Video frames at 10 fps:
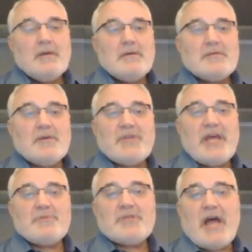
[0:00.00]

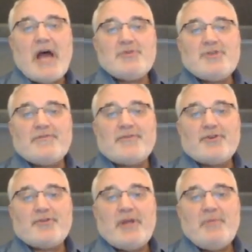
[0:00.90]
Sometimes an option for
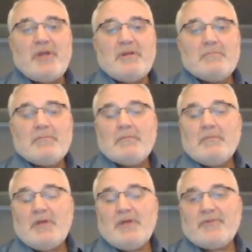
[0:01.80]
treatment,
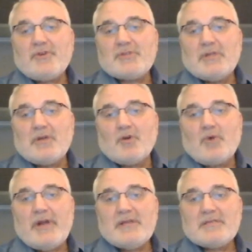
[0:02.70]
if there's little
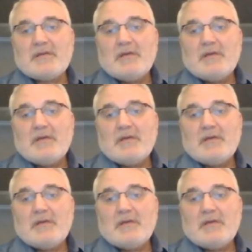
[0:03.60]
risk,